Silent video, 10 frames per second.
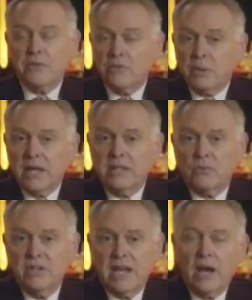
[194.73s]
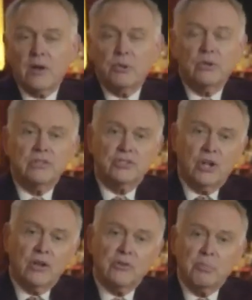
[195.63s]
is by the redoubtable
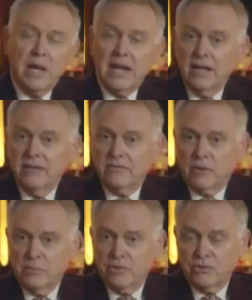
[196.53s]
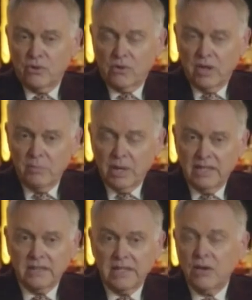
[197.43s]
Charles Bennett from a story by
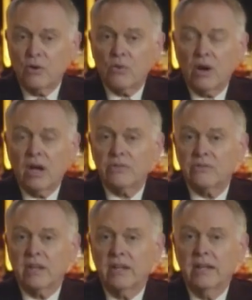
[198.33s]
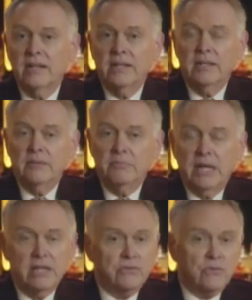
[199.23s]
Leo Rosten.
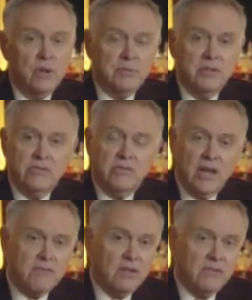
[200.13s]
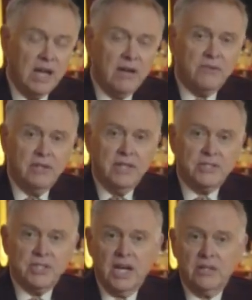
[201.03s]
Bennett scripted several of Alfred
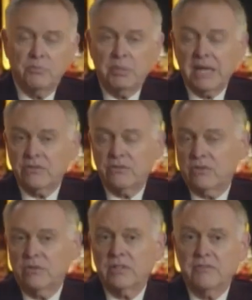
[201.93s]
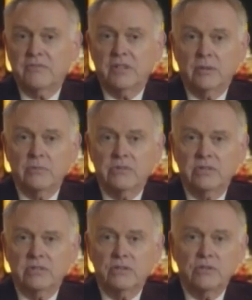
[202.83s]
Hitchcock's best early films,
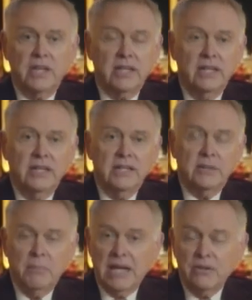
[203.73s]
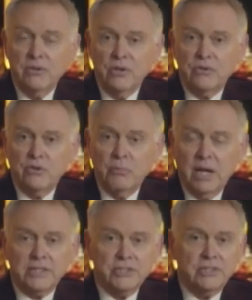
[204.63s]
including The Man Who Knew Too
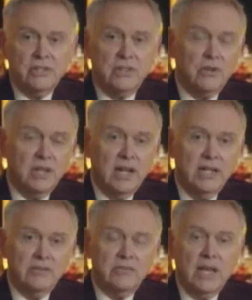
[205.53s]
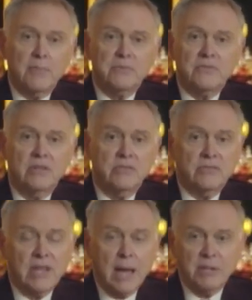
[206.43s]
Much, The 39 Steps, and
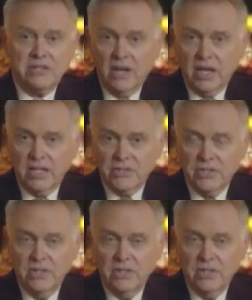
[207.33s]
Sabotage,